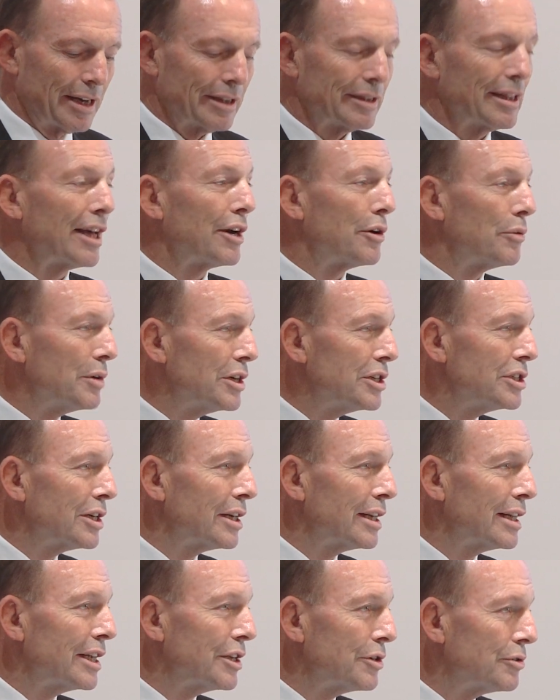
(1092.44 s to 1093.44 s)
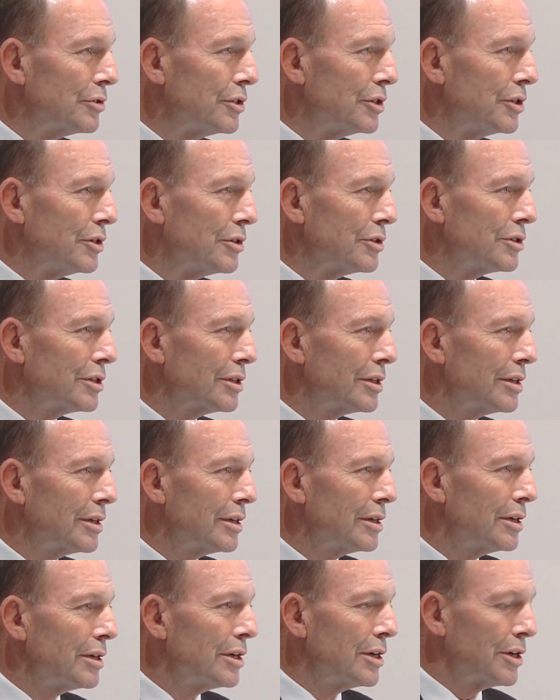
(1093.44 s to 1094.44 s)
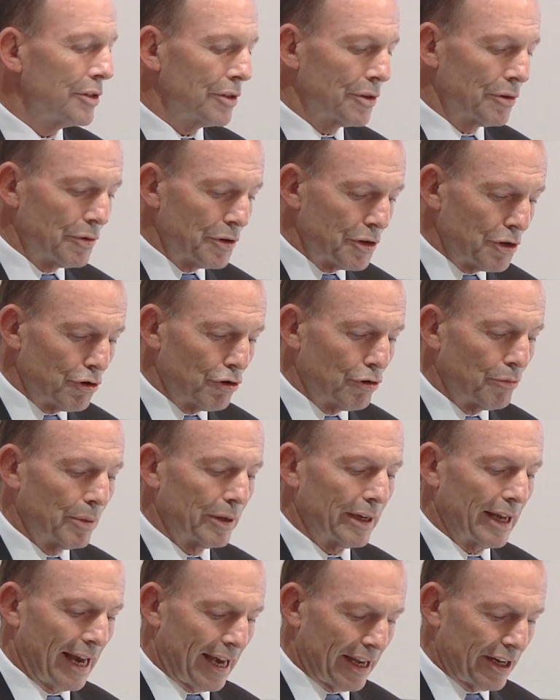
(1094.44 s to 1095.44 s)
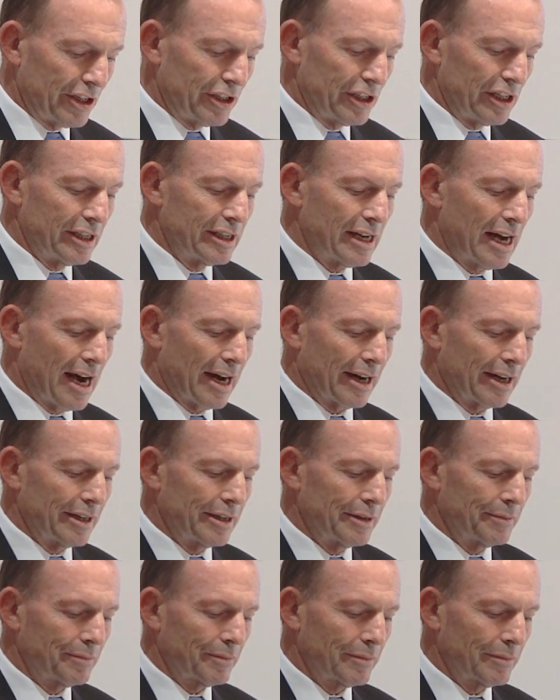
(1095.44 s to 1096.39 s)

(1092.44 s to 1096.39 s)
that originally introduced the Renewable Energy Target,